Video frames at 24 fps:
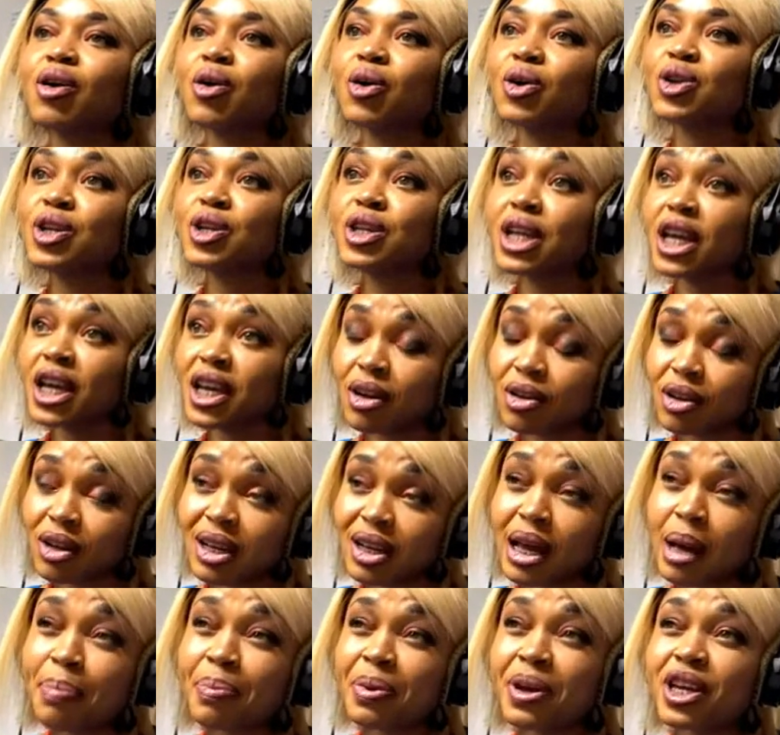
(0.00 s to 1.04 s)
on
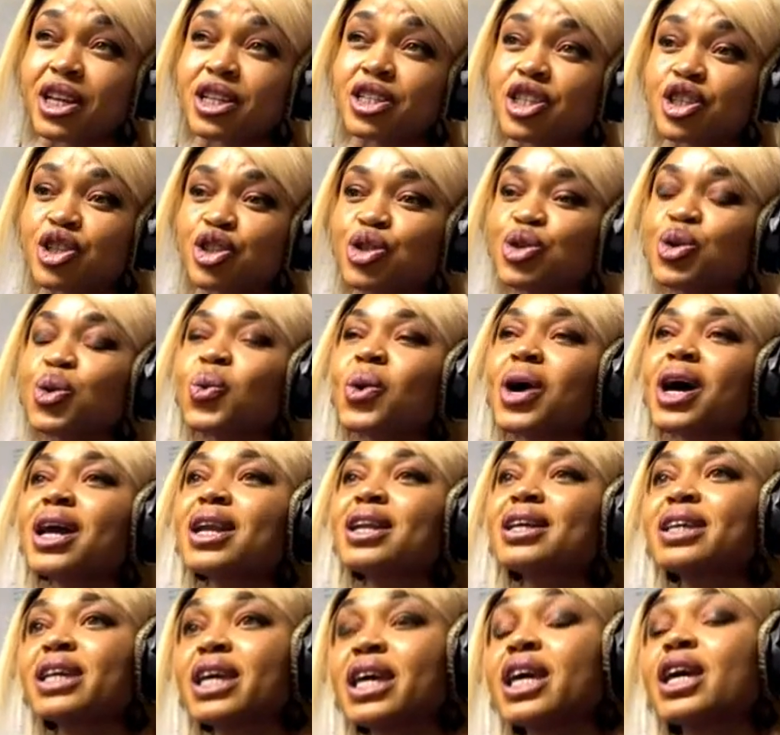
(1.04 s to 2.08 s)
another page, a new one,
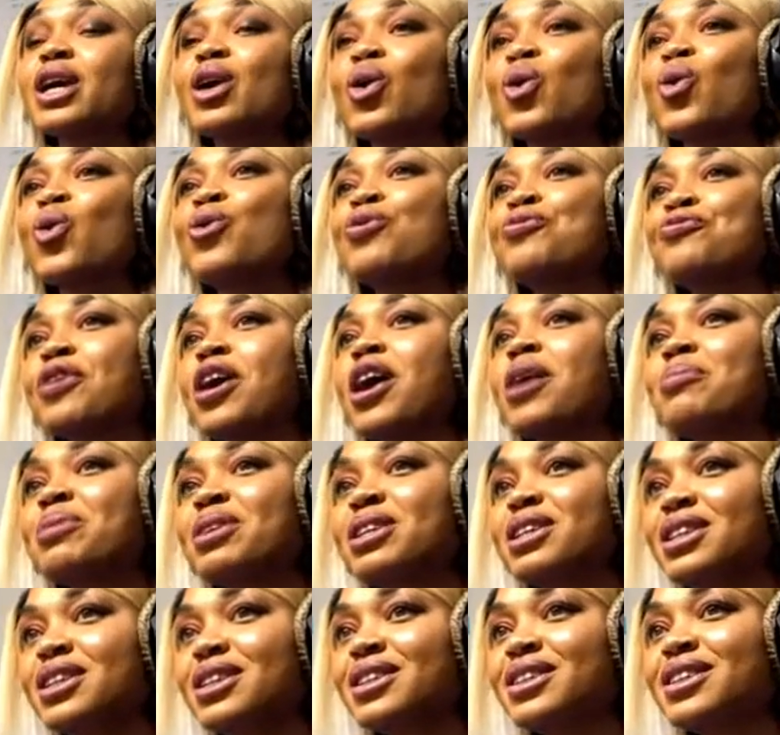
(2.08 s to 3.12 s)
KO
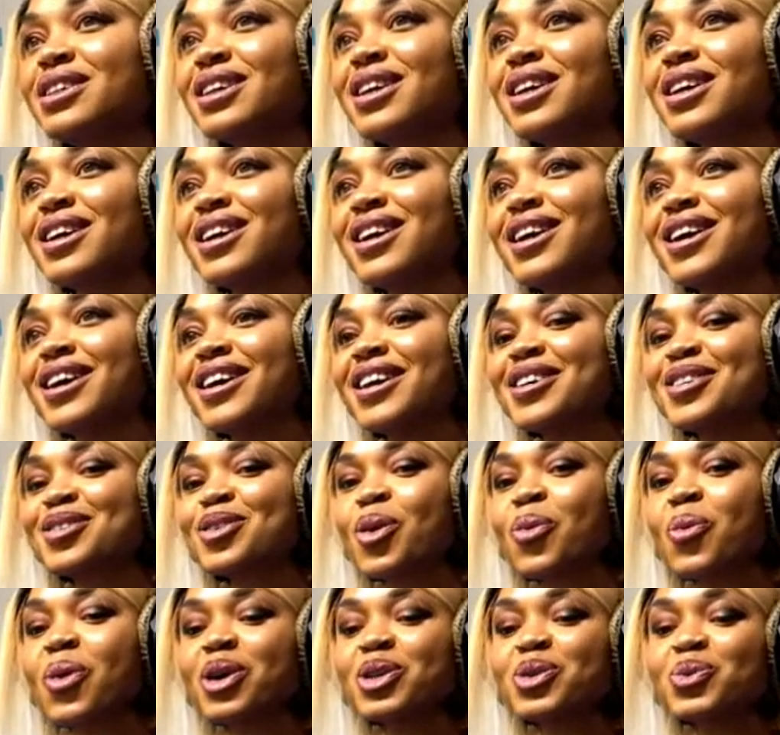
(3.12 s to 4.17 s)
Family. So
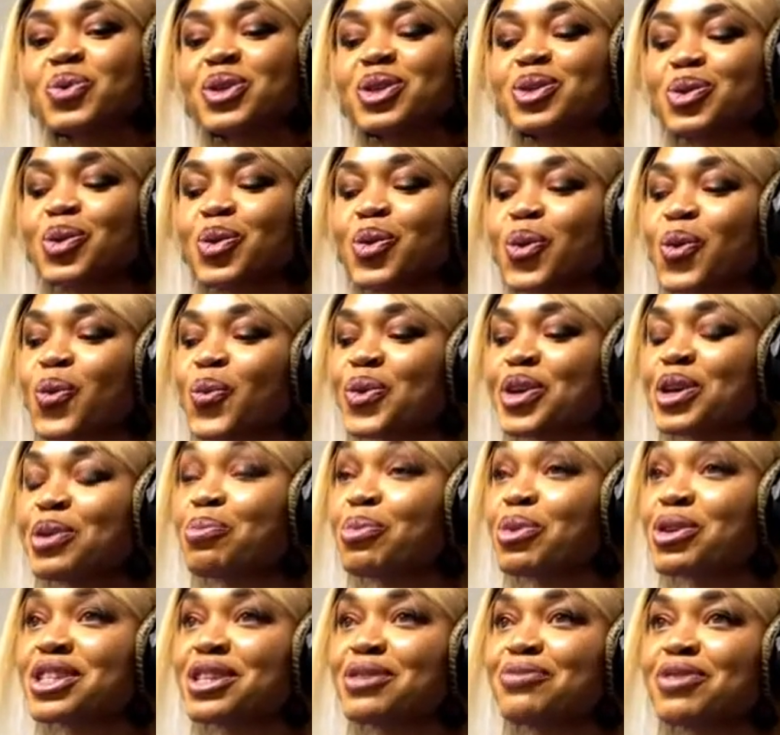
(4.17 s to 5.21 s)
what we do, we
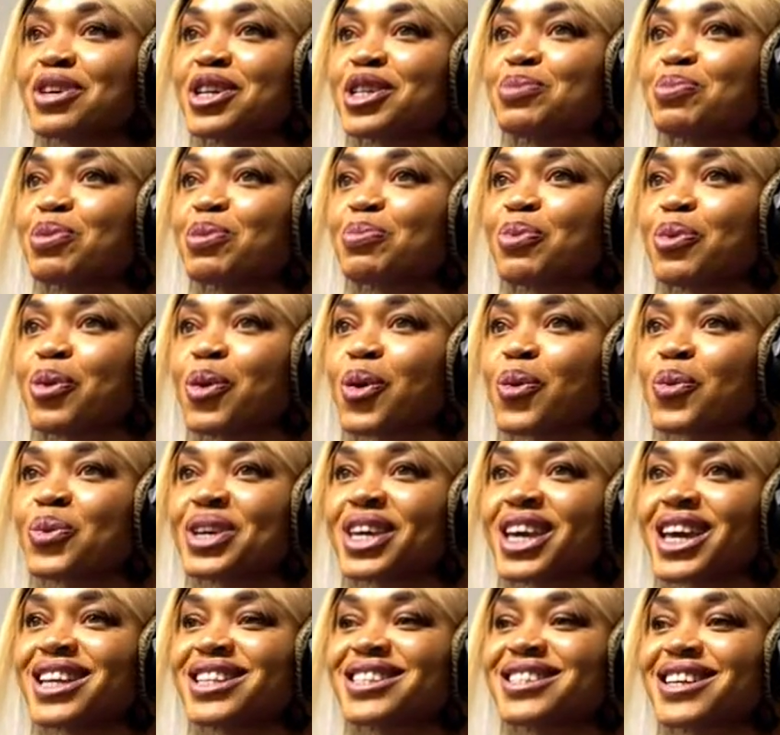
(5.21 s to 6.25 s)
motivate people, we
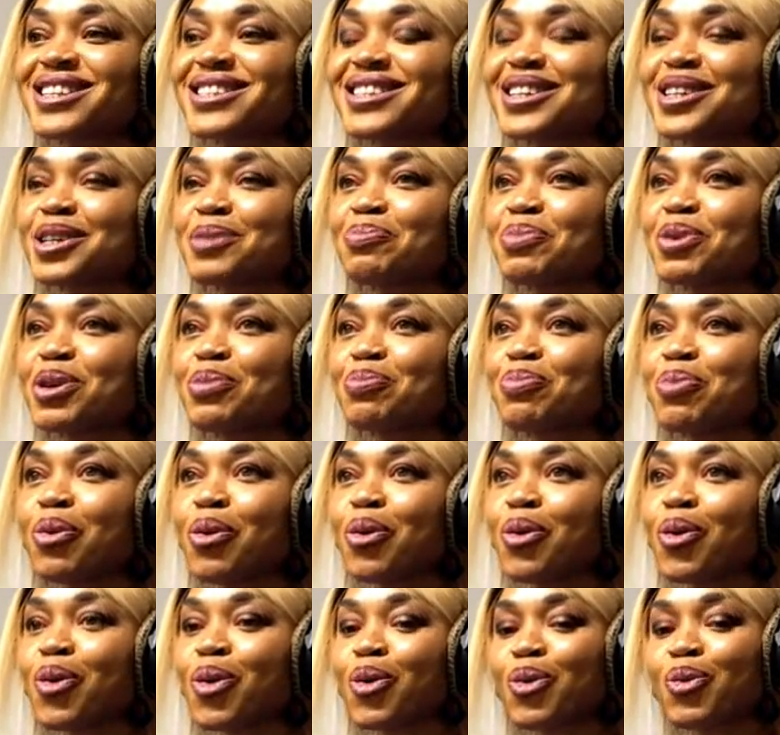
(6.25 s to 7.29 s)
entertain
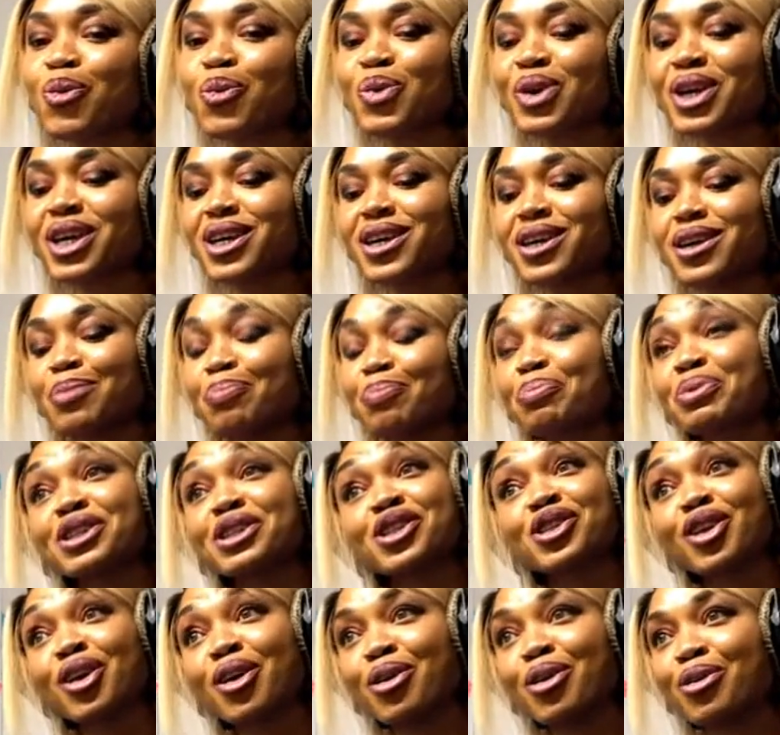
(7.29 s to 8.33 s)
people, we preach
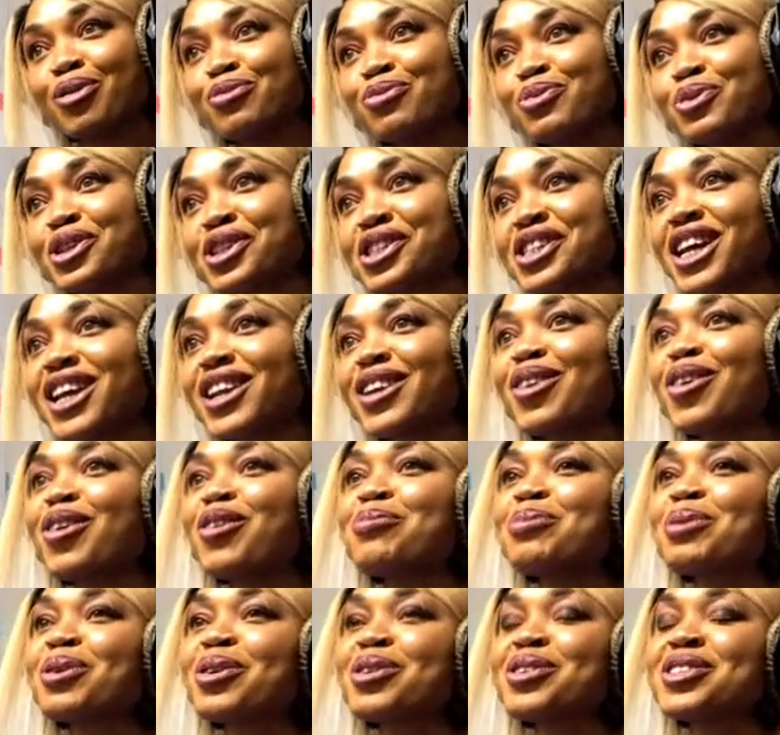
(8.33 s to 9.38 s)
love, we share love
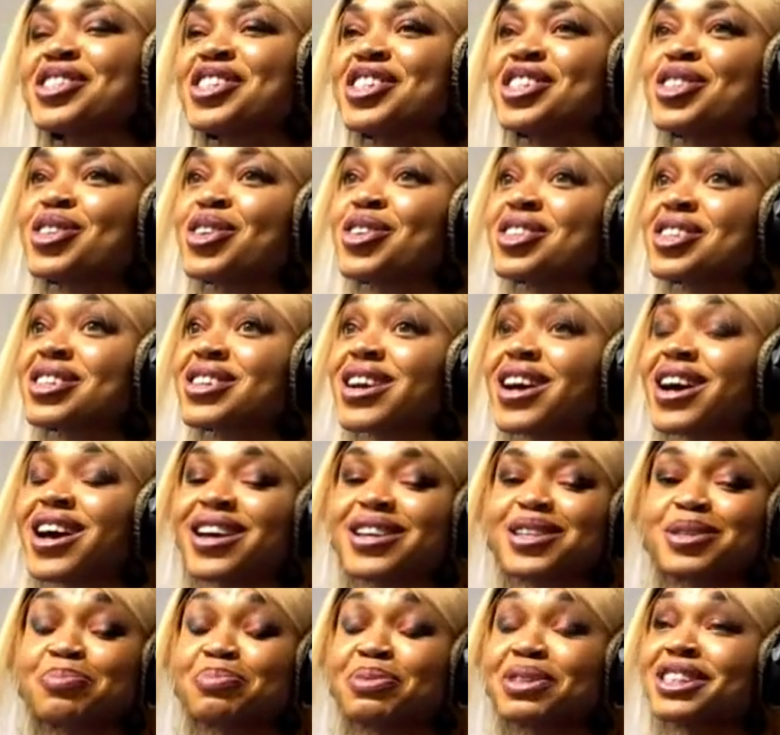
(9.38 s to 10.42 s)
because Jesus
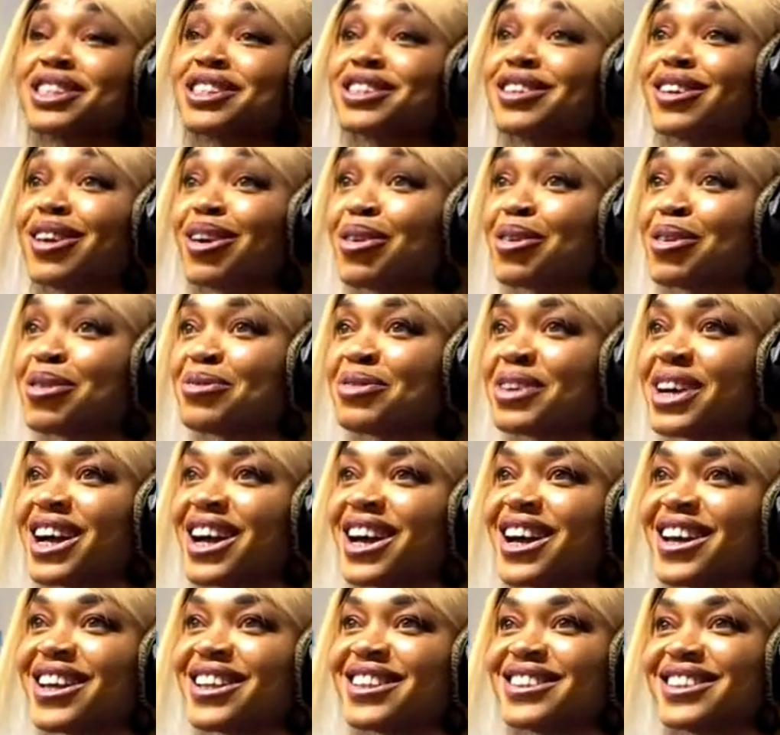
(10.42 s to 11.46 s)
Christ preached love
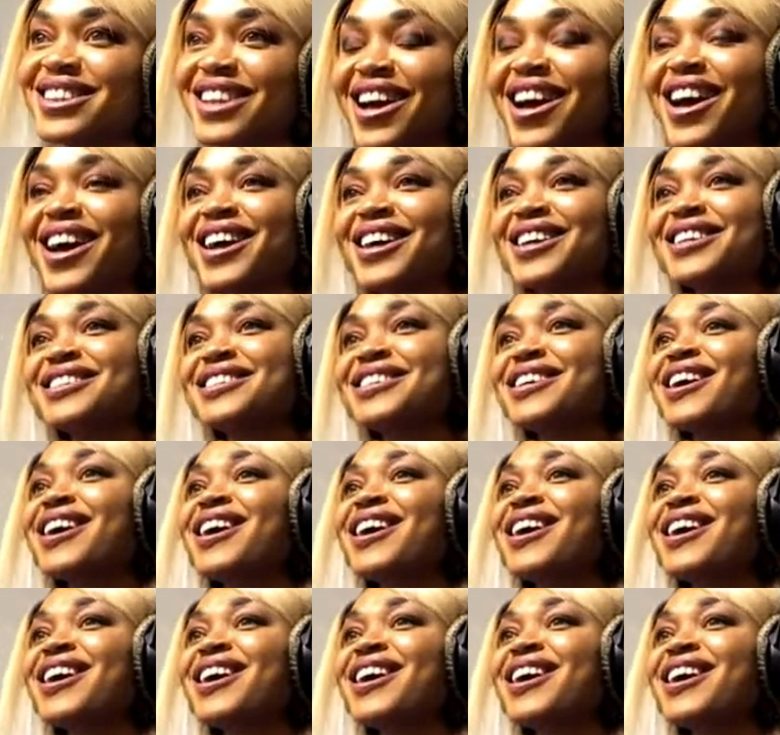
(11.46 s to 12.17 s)
and died